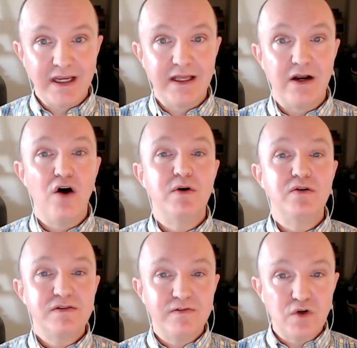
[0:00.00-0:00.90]
and
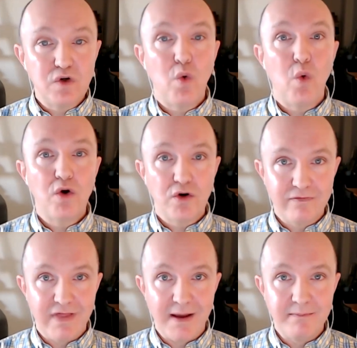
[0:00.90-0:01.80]
almost full quarter
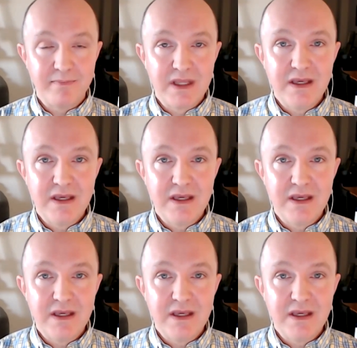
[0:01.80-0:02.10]
of them